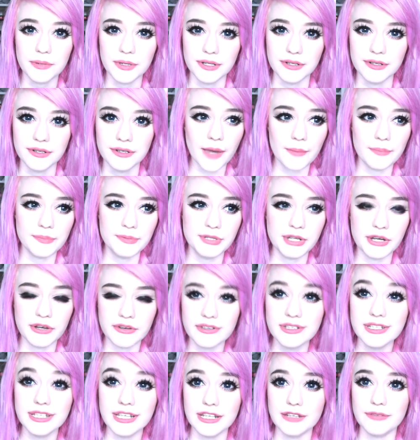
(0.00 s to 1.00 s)
and
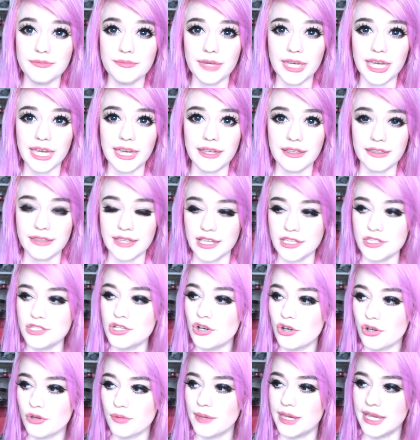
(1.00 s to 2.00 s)
abducted me and then
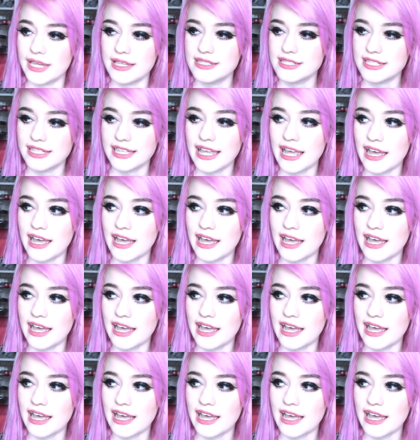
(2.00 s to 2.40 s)
took me into